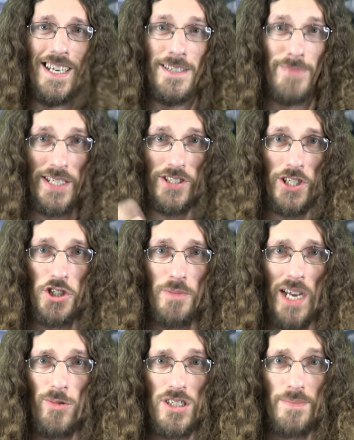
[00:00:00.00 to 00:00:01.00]
Might change your
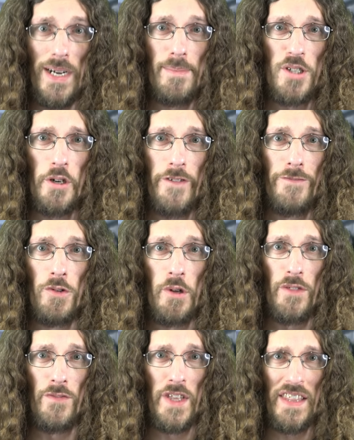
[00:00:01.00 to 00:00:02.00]
mind once Mom's on her
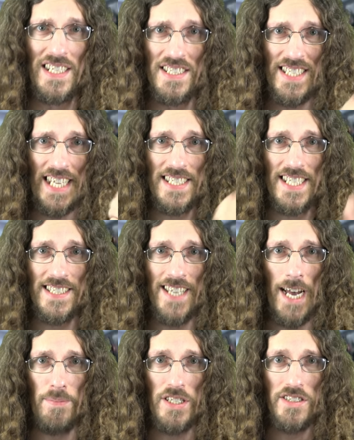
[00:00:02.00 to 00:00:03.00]
fourth fifth and is dancing
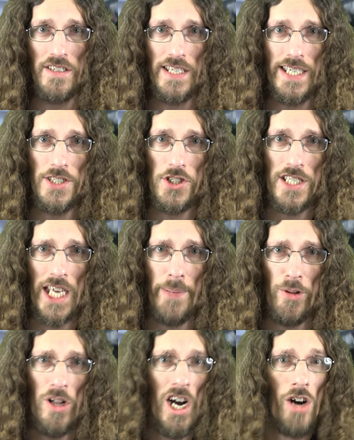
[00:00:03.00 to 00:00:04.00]
topless on the kitchen
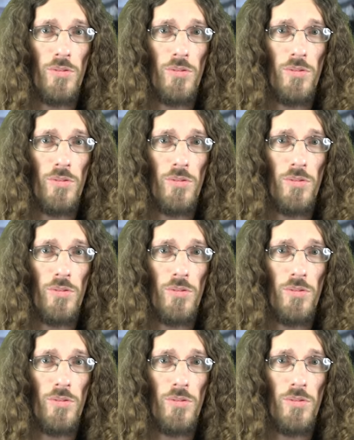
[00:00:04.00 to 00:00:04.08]
table,